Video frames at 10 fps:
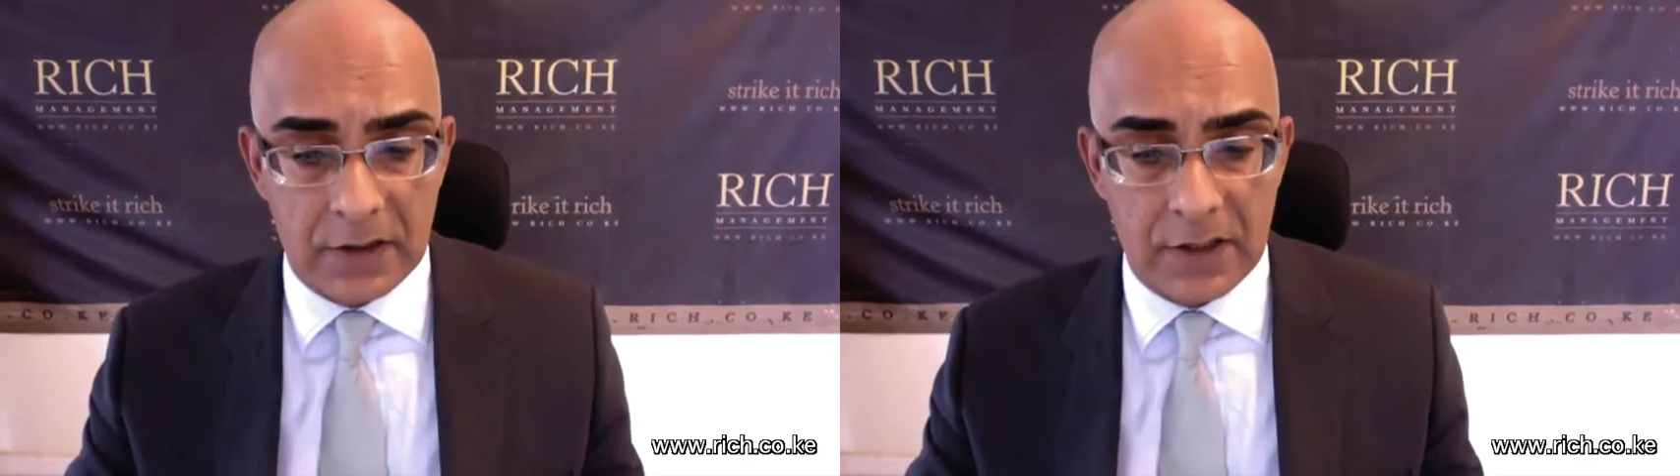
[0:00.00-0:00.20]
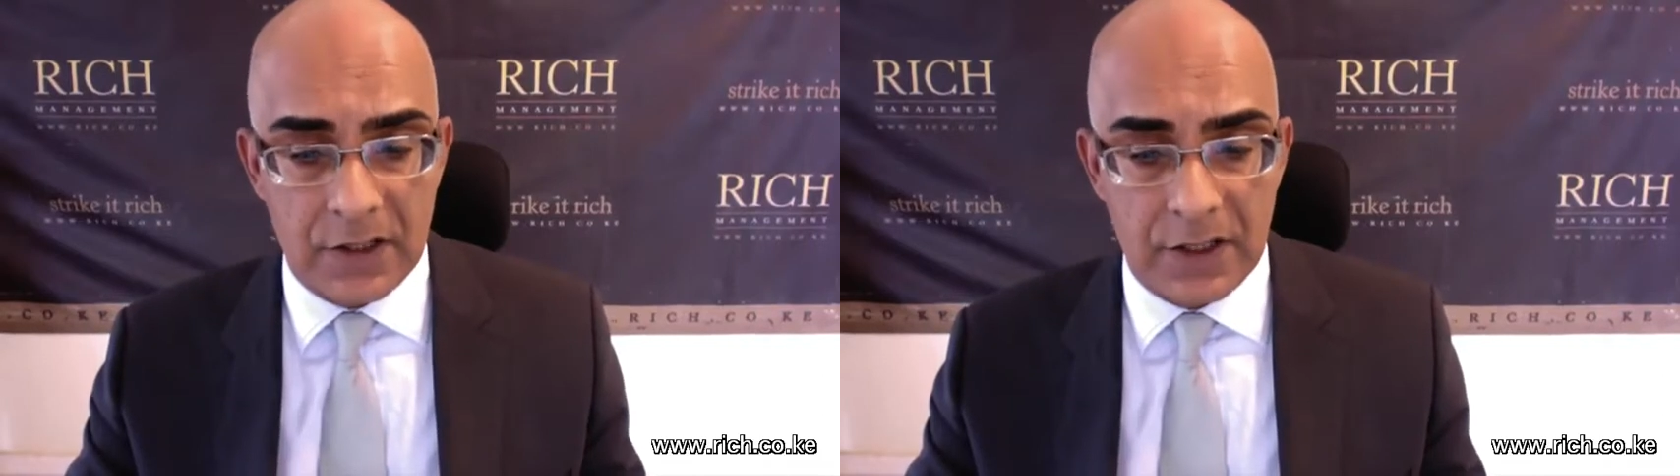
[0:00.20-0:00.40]

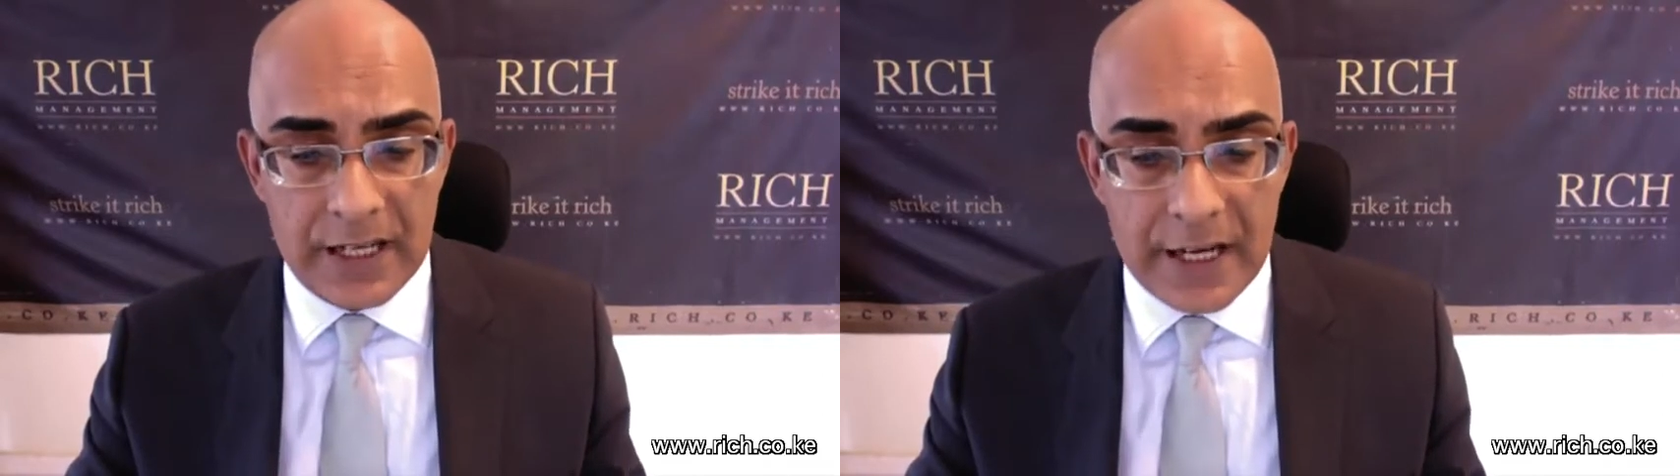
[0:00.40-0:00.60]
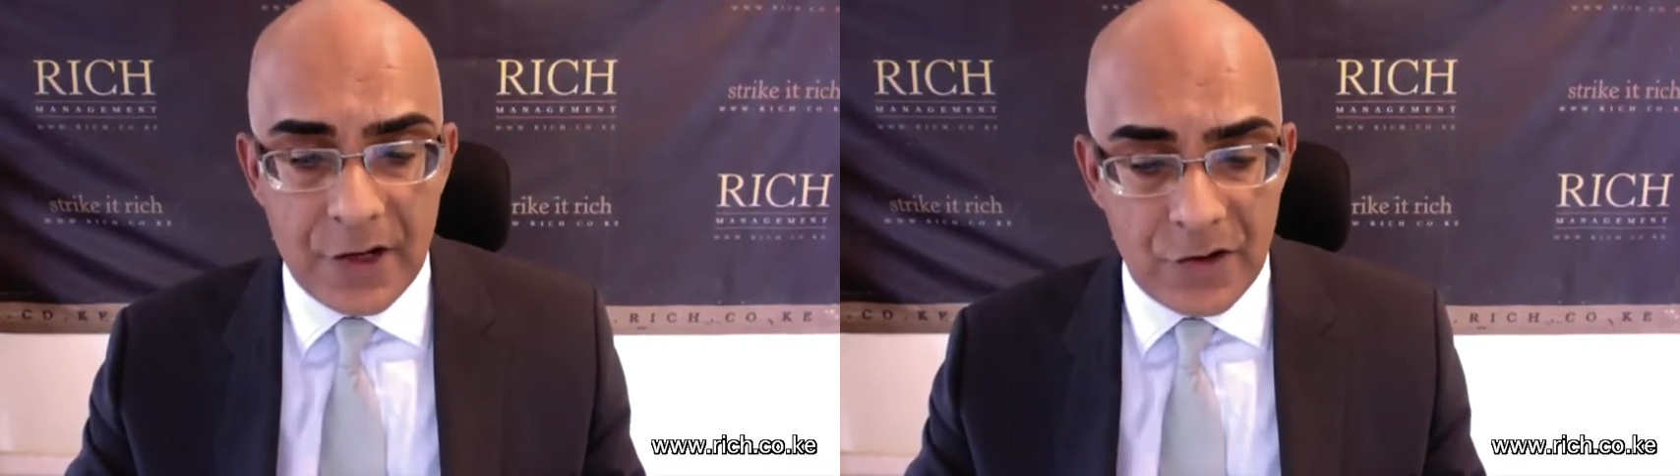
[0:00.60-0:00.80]
to the
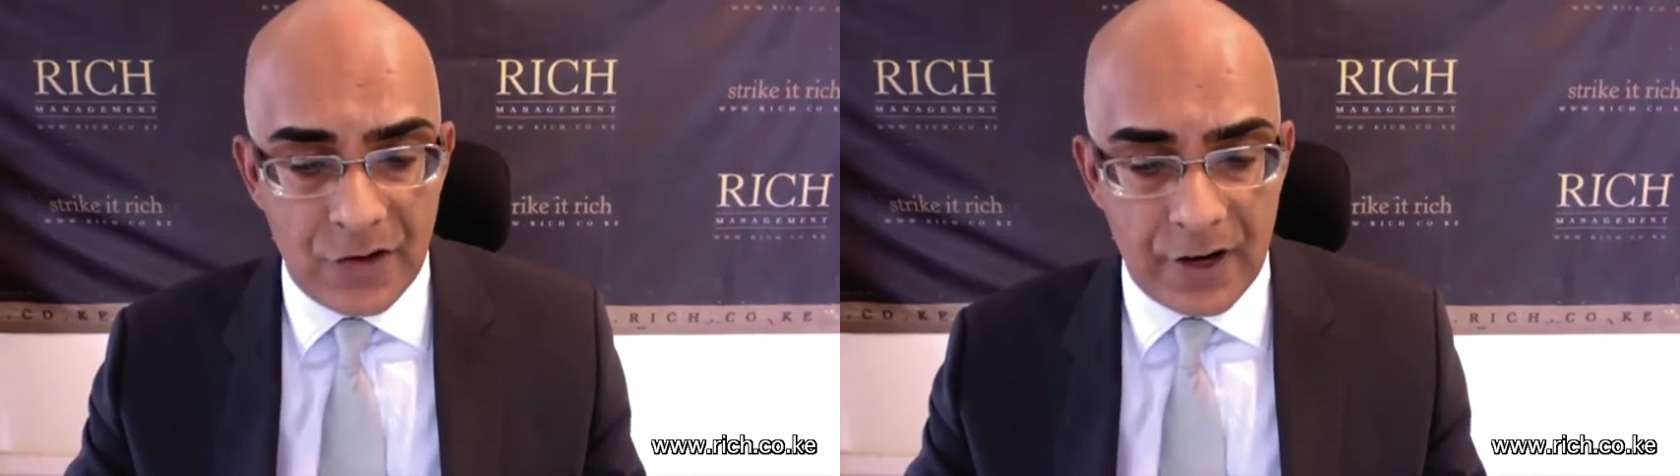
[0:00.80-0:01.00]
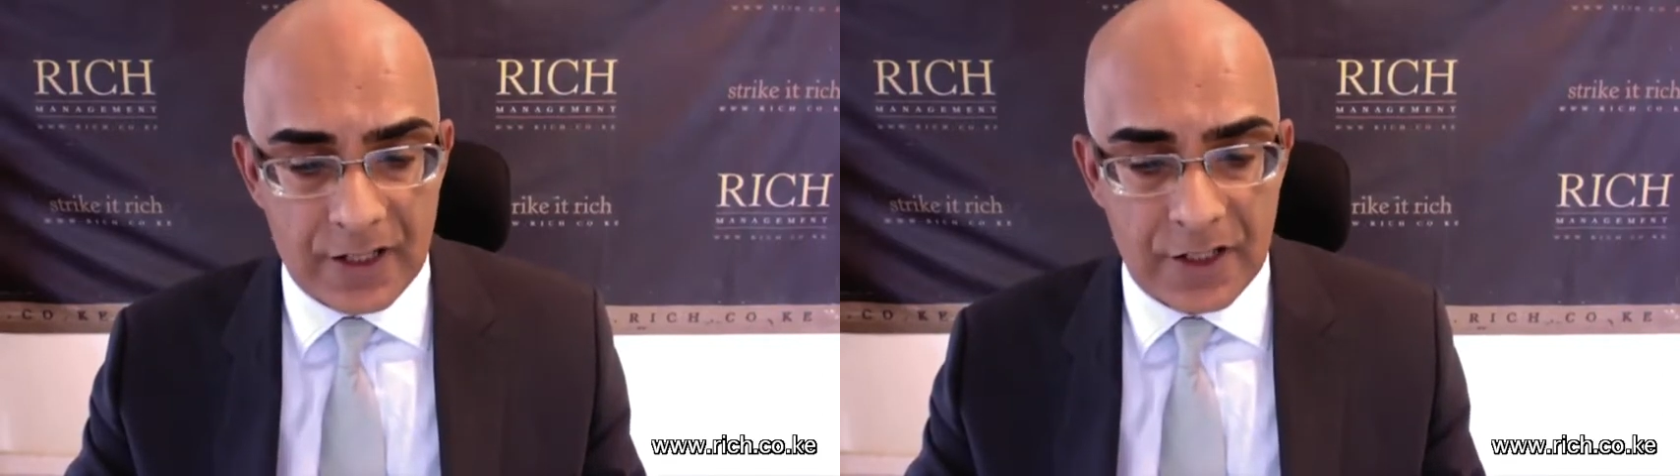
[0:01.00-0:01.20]

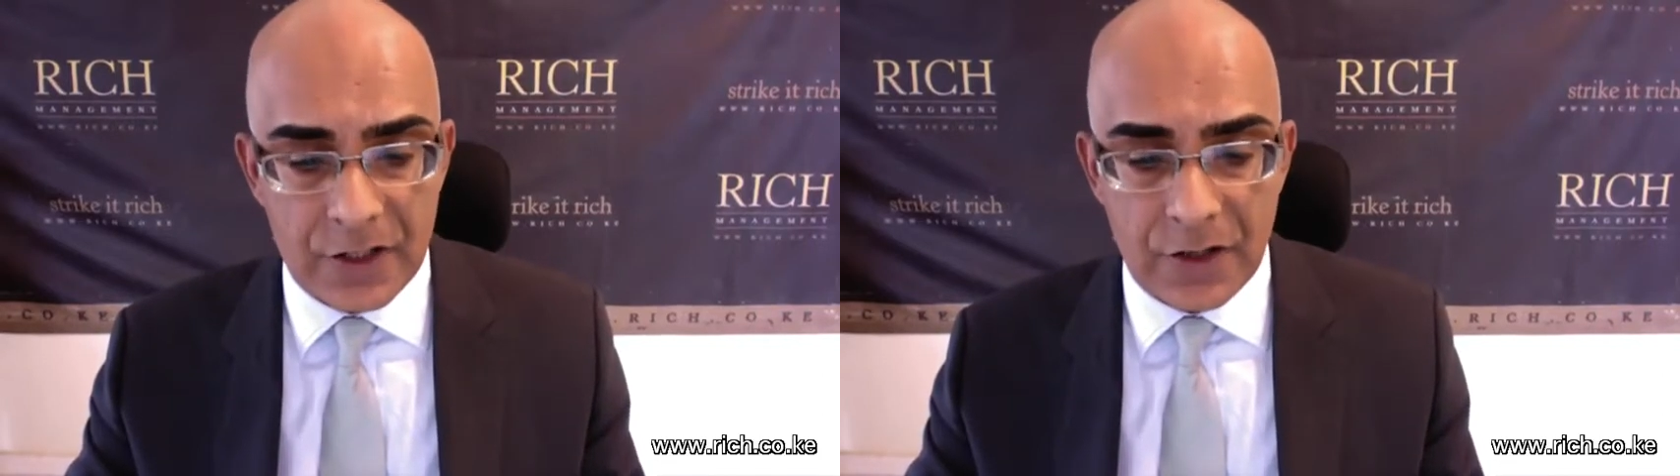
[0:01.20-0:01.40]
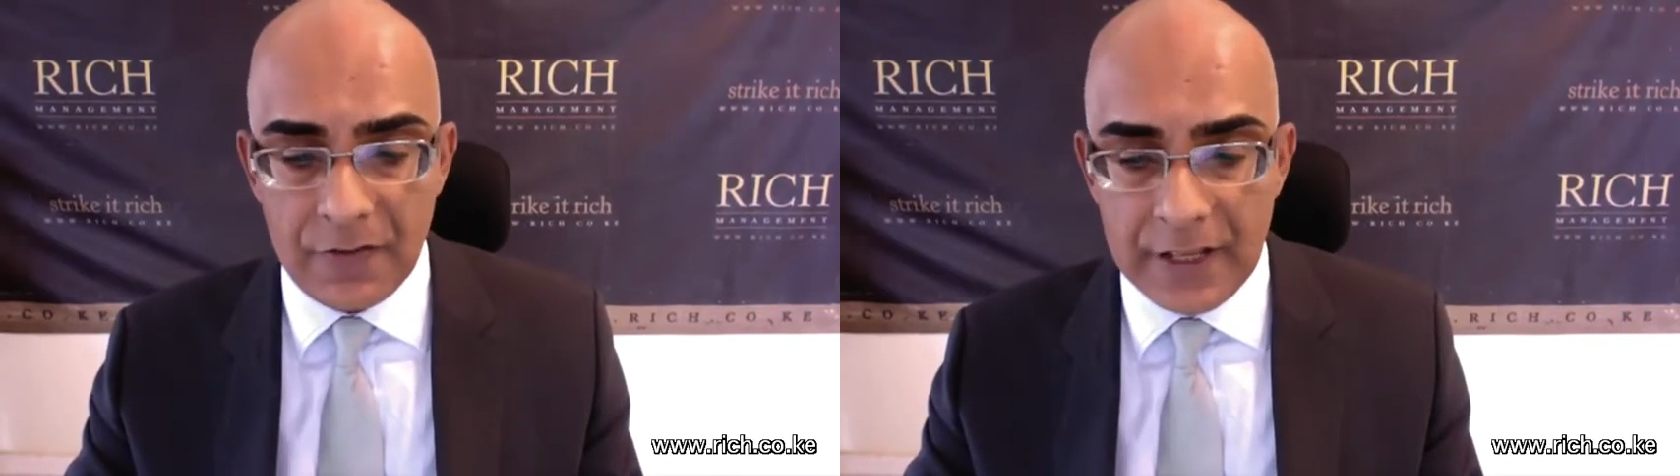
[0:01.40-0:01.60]
interests
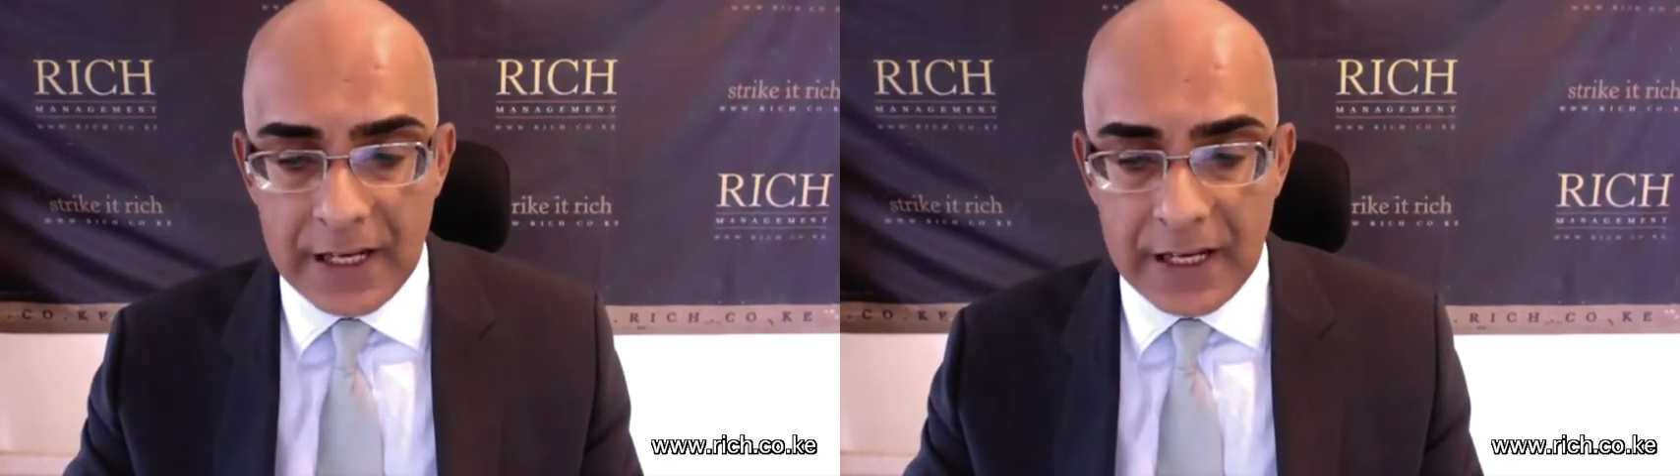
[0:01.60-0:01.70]
of the